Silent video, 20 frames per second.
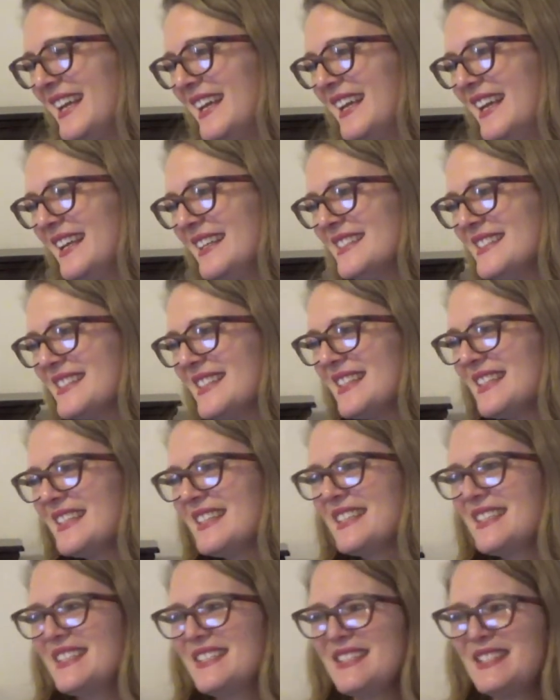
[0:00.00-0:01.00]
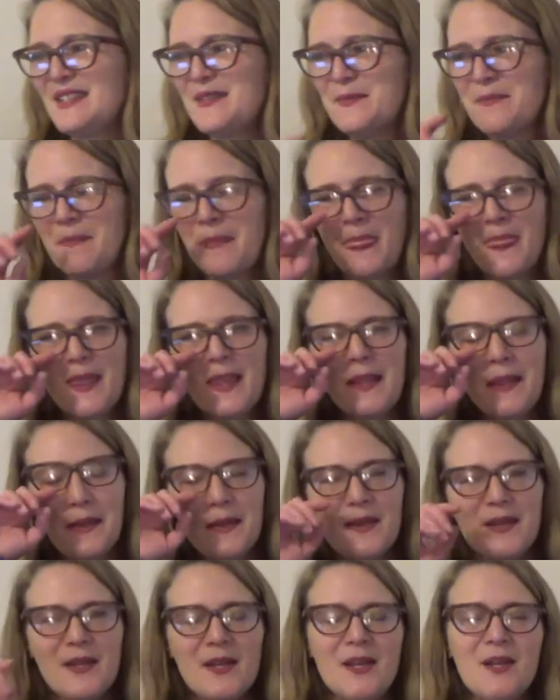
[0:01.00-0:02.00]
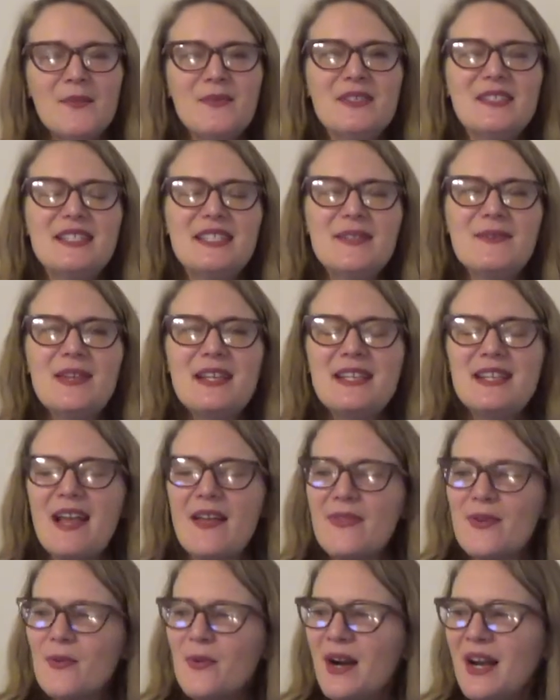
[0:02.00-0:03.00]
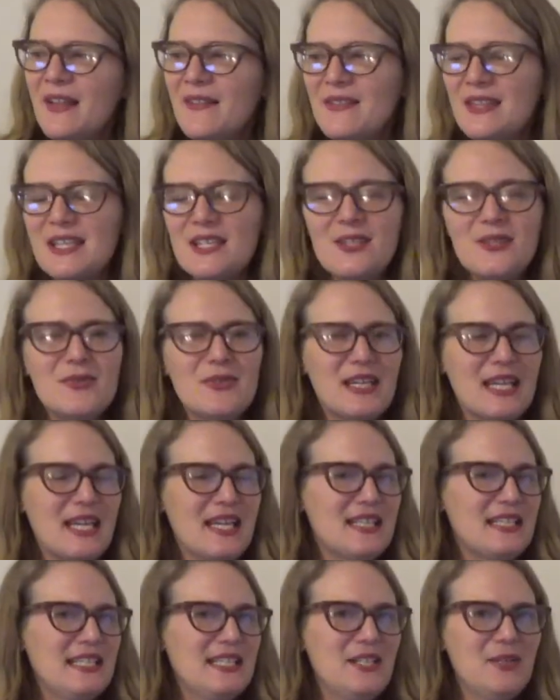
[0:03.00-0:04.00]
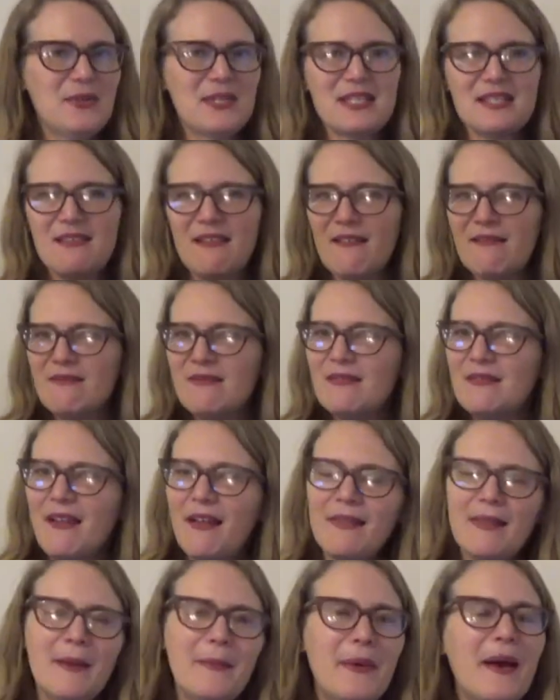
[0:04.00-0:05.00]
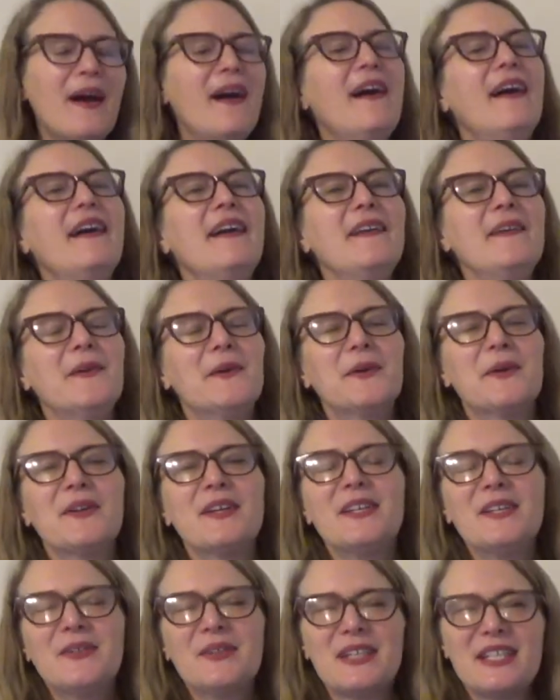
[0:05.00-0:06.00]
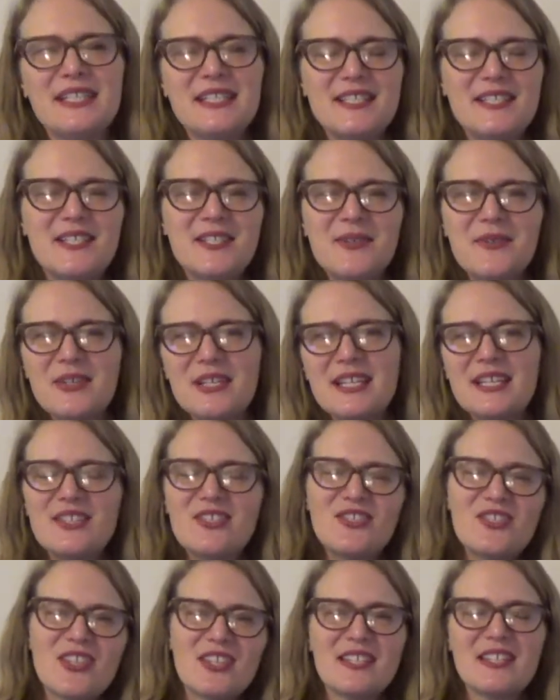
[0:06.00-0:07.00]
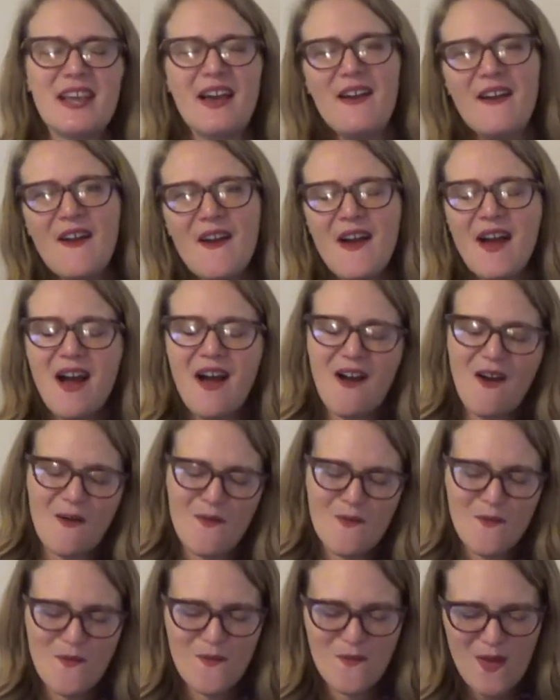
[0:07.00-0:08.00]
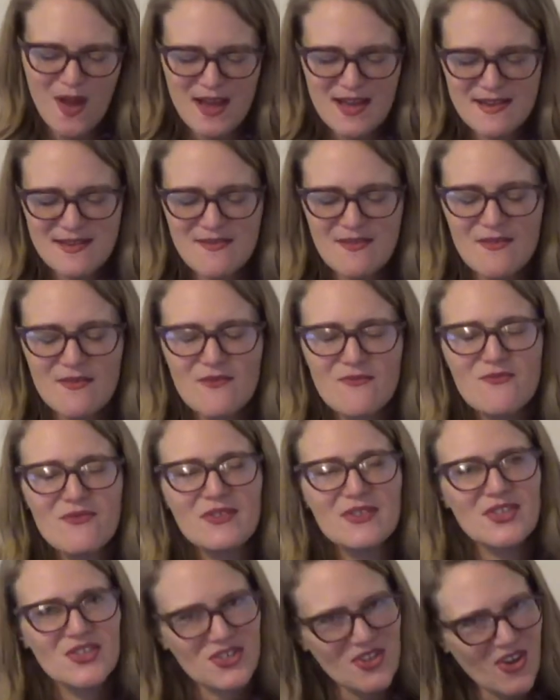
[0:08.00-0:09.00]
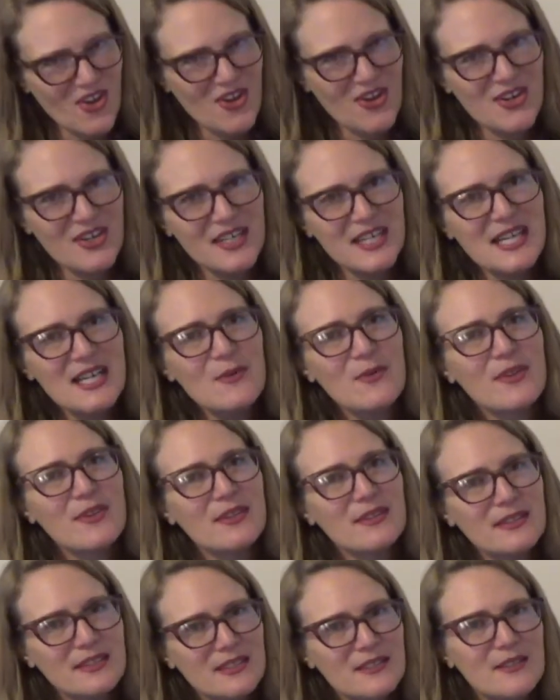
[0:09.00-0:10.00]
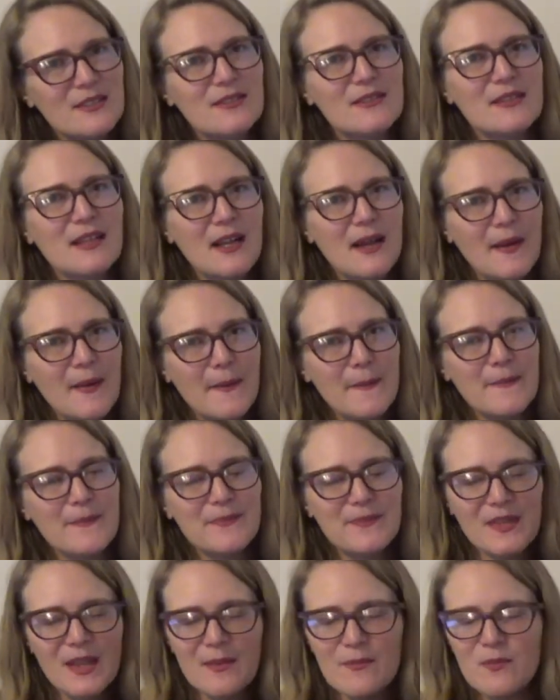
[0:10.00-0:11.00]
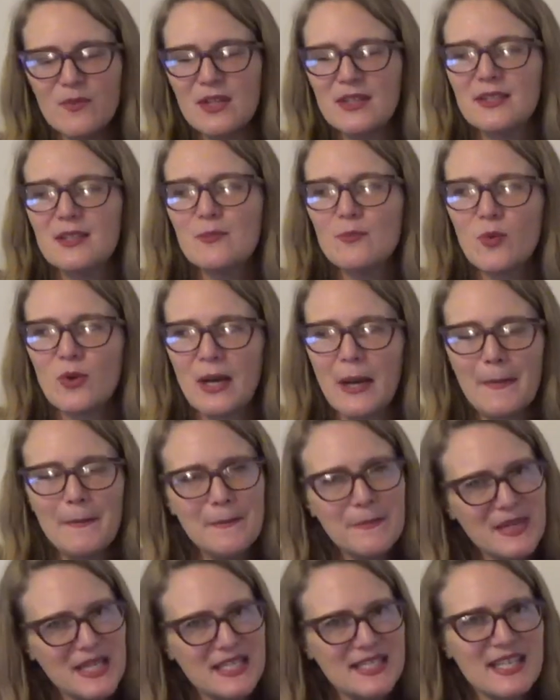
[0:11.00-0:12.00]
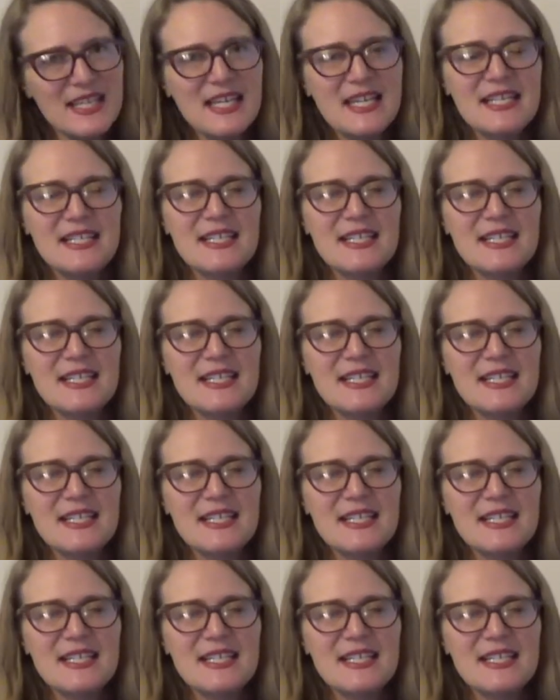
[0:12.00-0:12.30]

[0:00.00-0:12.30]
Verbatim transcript: Excellent. I'll do another one that you can do as a lullaby or you can do it as just a, a fun song with a little, uh, a little more upbeat